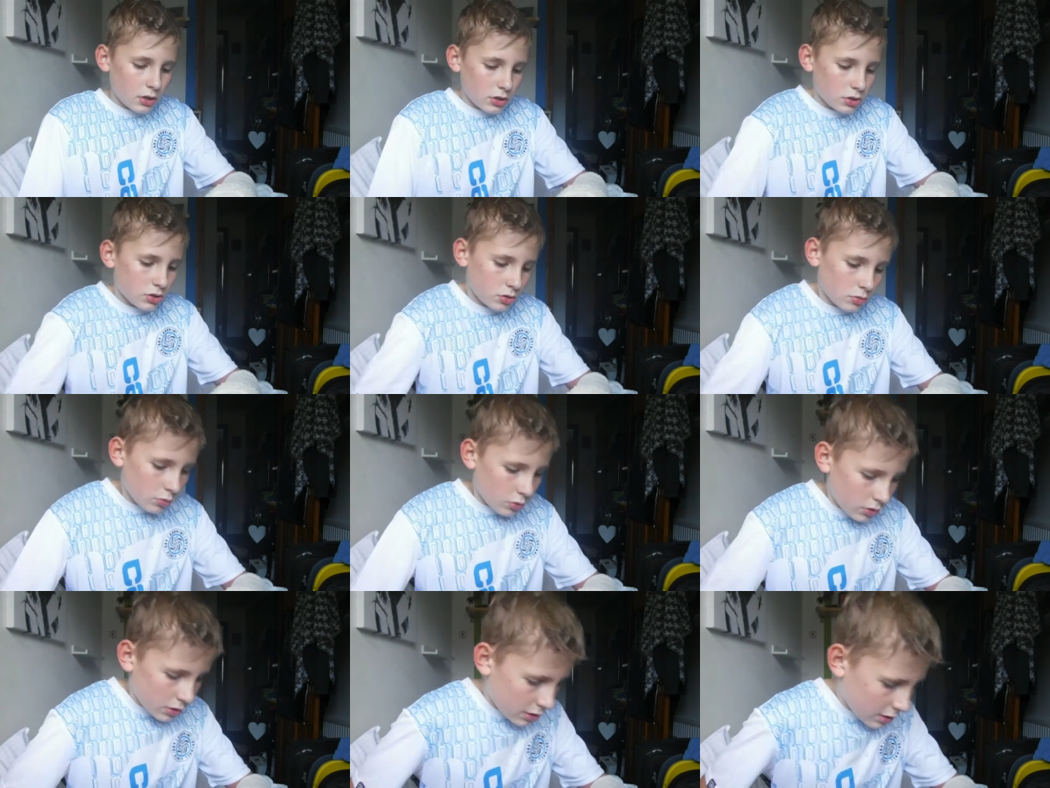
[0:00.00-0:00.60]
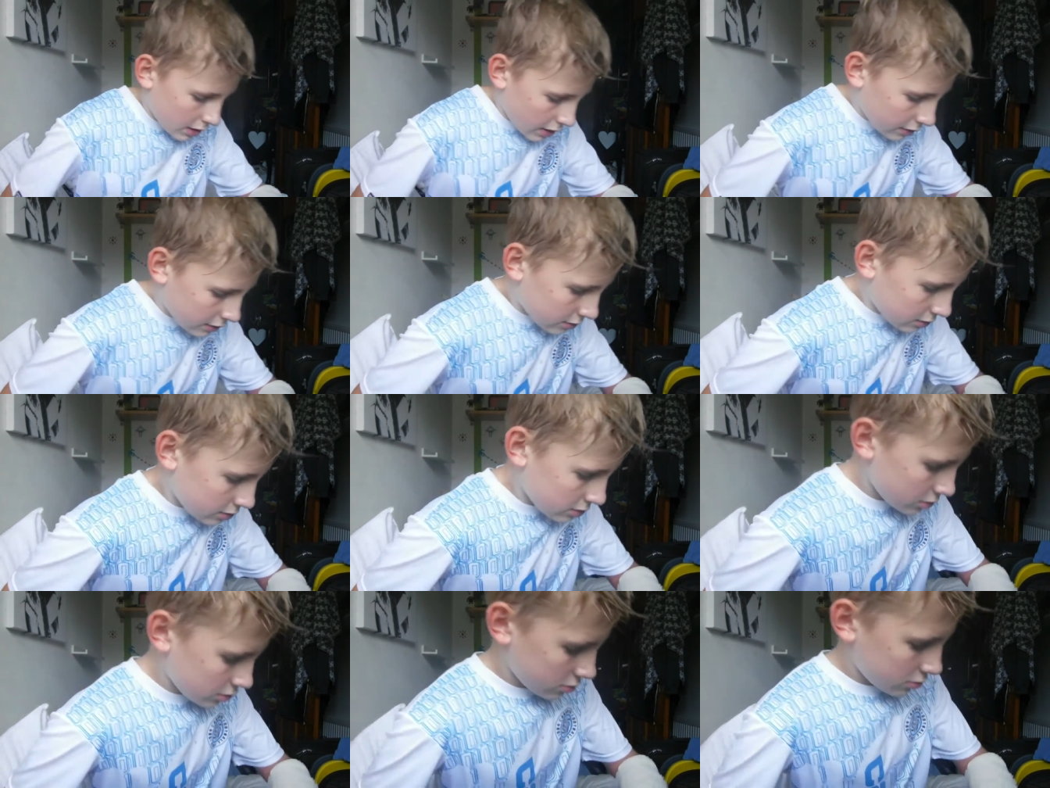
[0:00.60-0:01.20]
So what they had
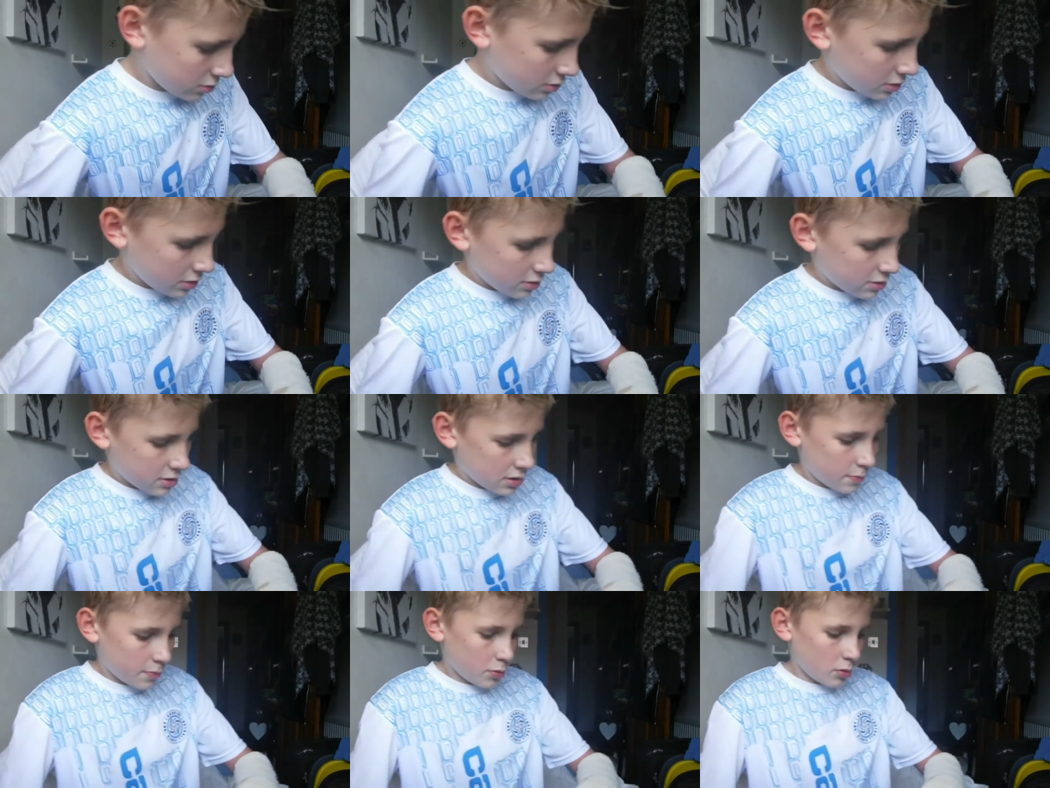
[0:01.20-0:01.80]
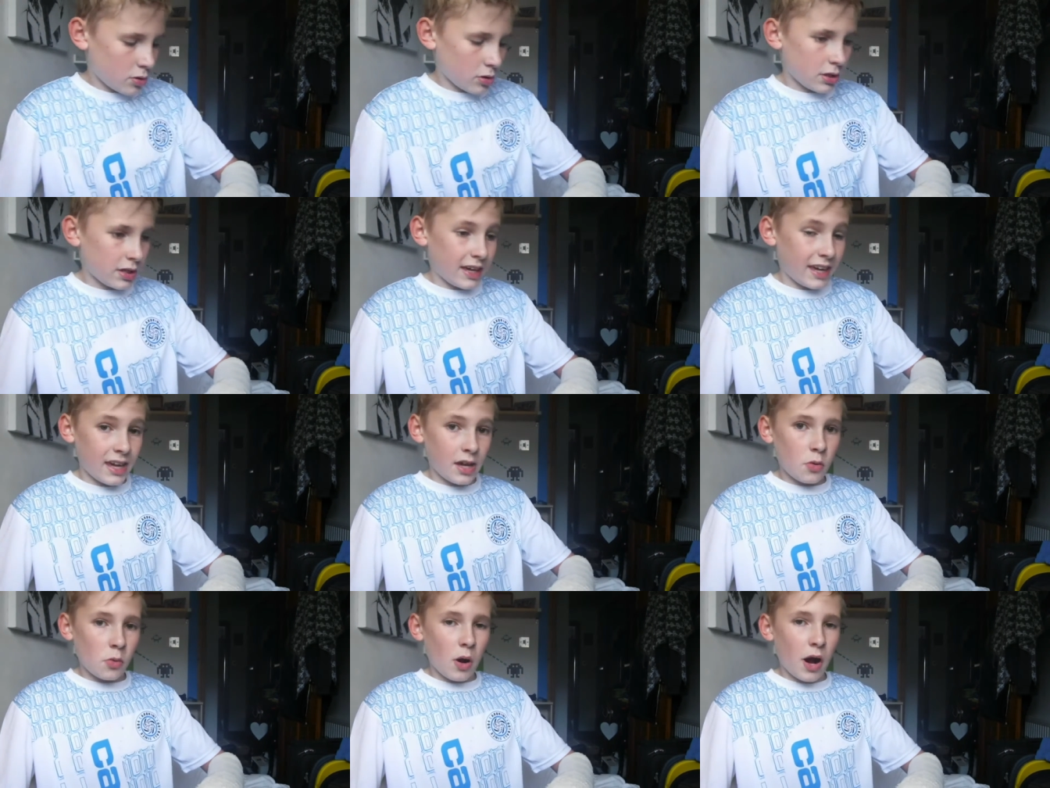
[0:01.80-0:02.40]
to do is they put
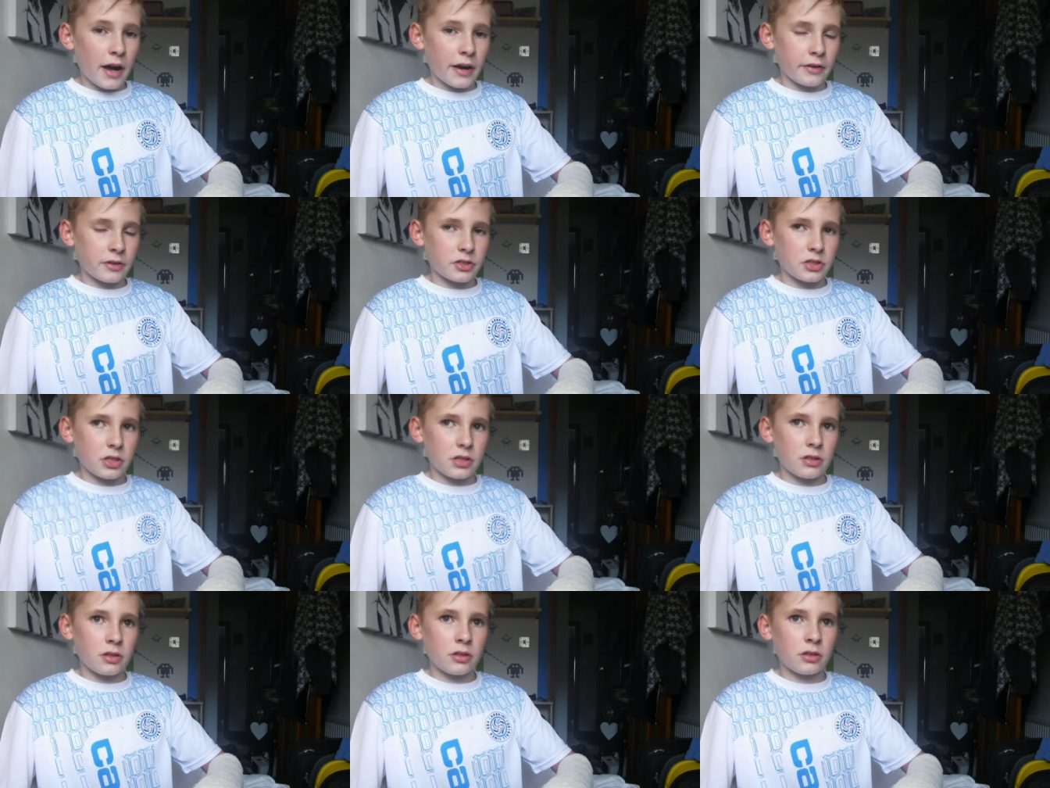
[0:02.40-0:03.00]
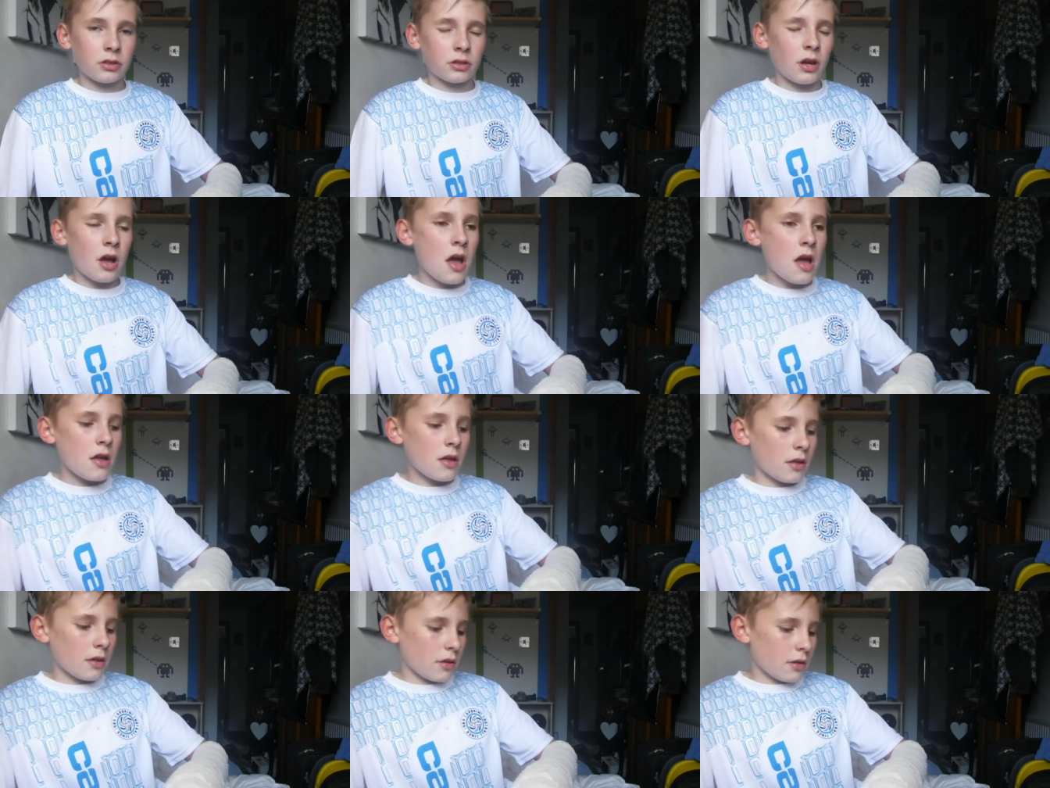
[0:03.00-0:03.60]
K wires in.
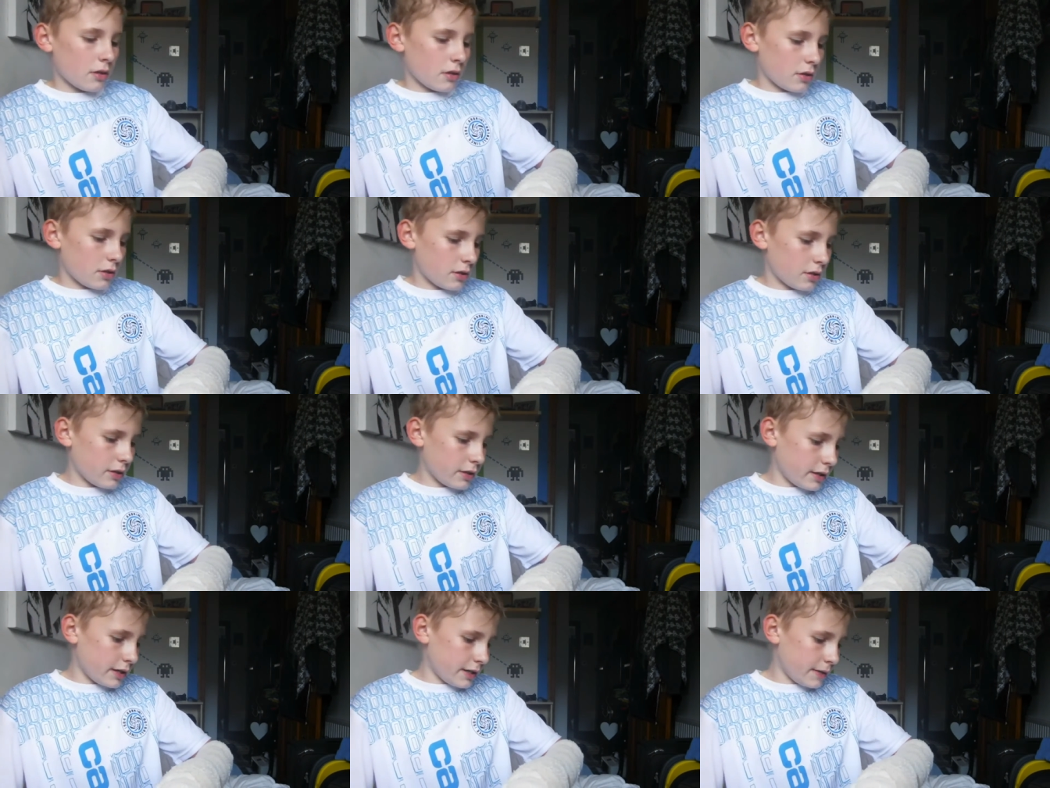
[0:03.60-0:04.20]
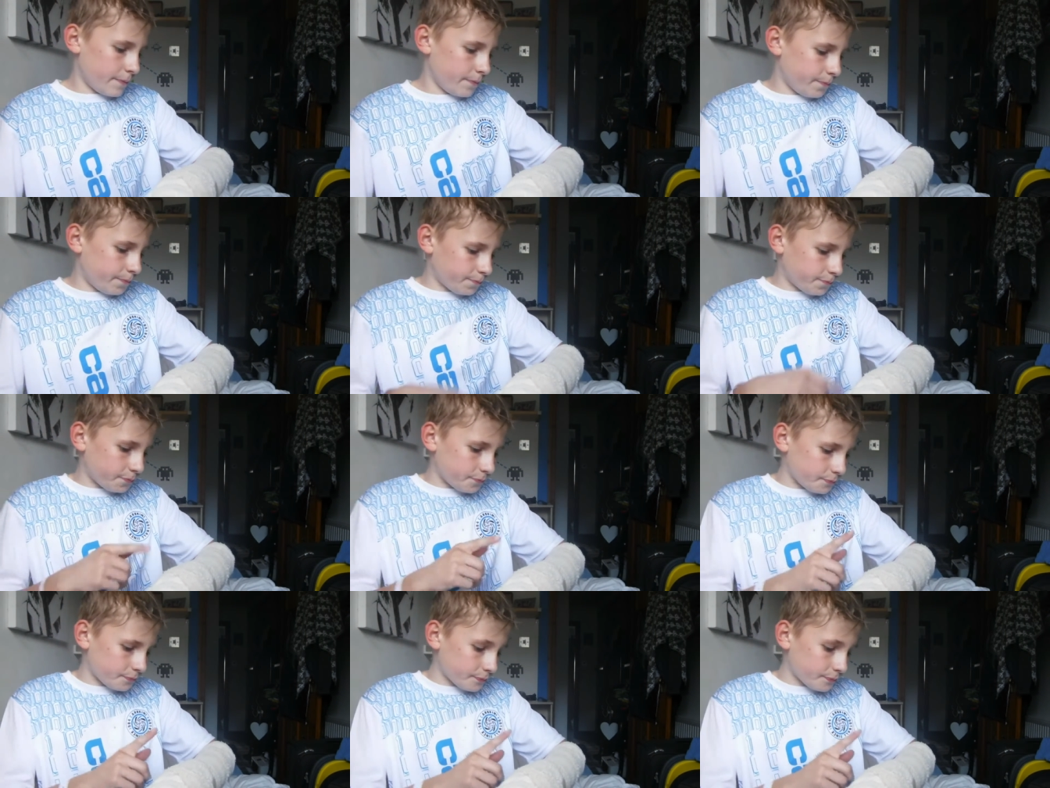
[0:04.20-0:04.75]
Um,